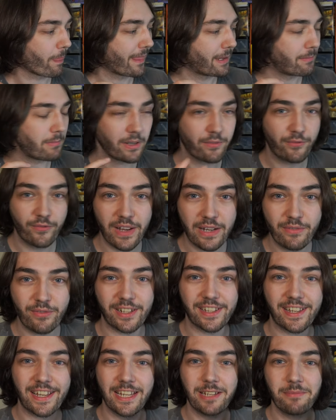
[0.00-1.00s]
My
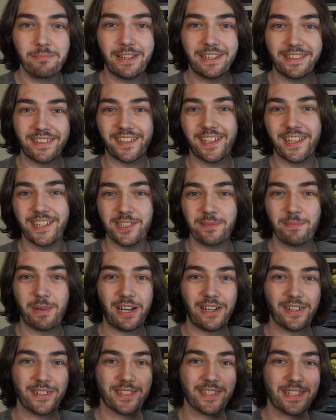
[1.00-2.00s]
favourite game in the Kingdom
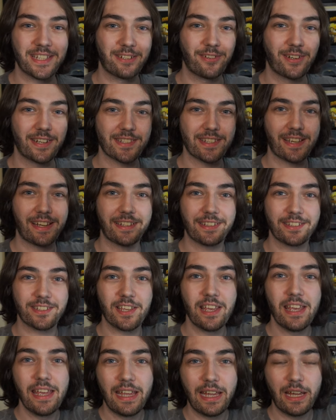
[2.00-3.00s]
Hearts series, and
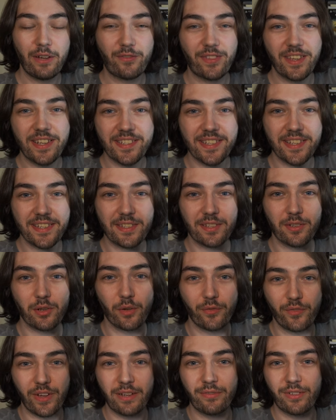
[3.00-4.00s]
if this is your
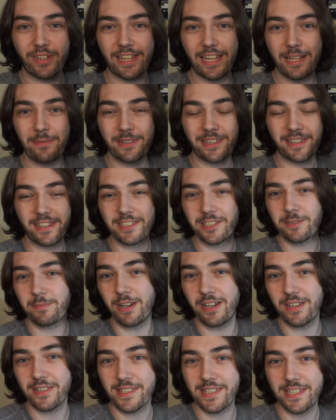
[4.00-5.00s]
favourite game in the Kingdom
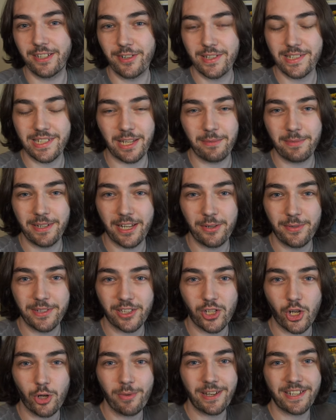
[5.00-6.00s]
Hearts series, let me know in the
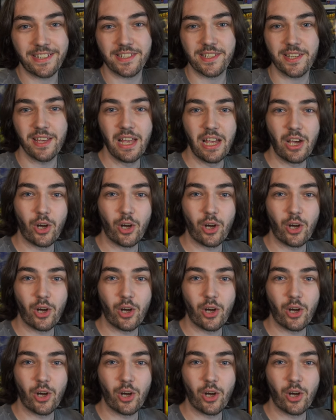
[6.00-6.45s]
comments,